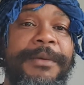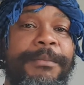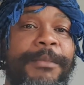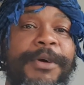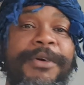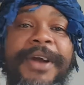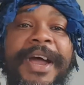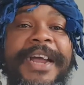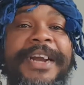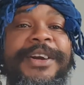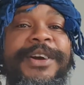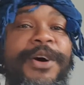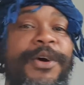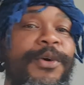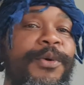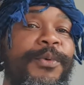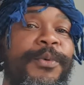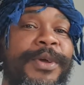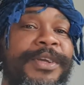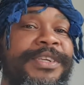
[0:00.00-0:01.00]
But right
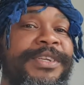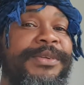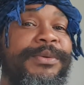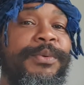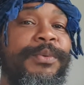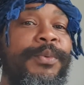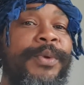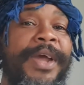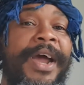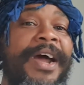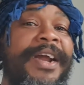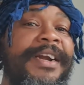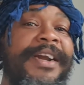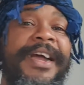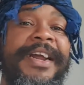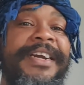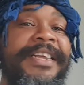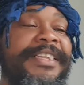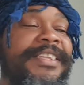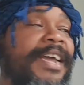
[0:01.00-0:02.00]
now, we're, we
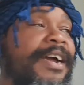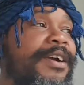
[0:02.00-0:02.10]
underneath